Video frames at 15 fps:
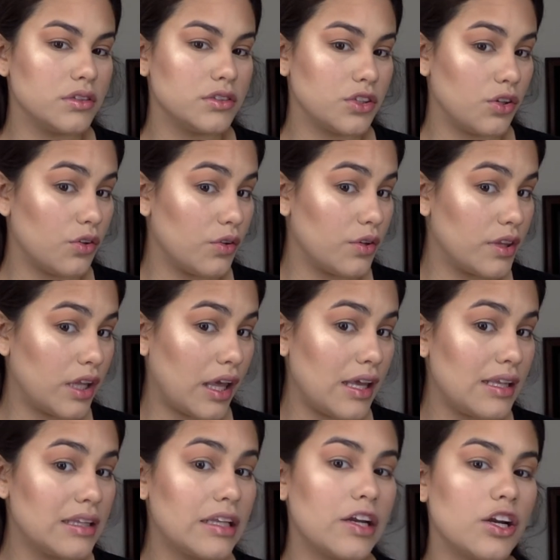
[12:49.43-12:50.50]
So they
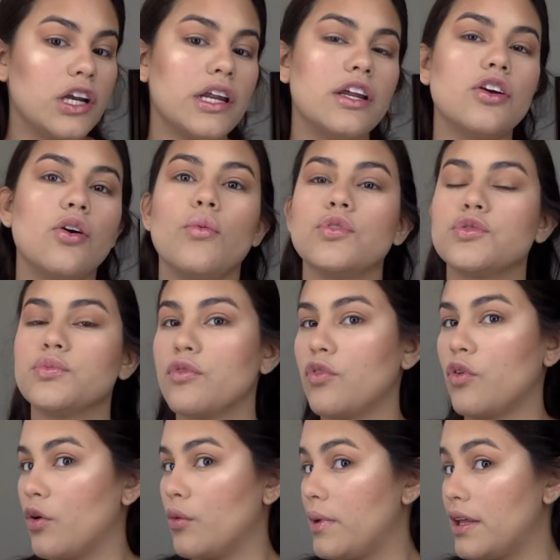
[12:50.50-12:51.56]
literally almost
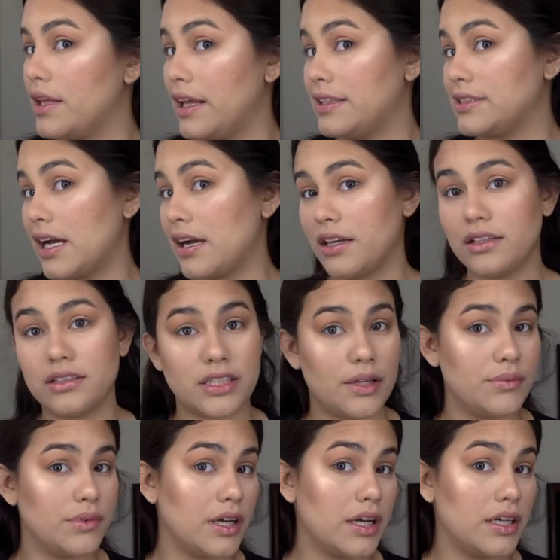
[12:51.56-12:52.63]
perform exactly the same,
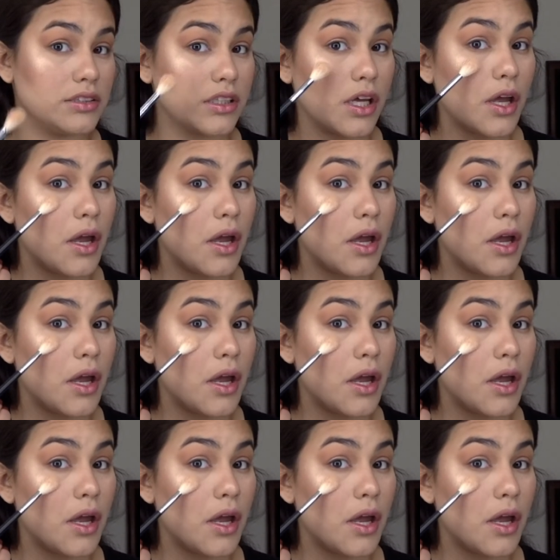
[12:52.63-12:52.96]
you guys.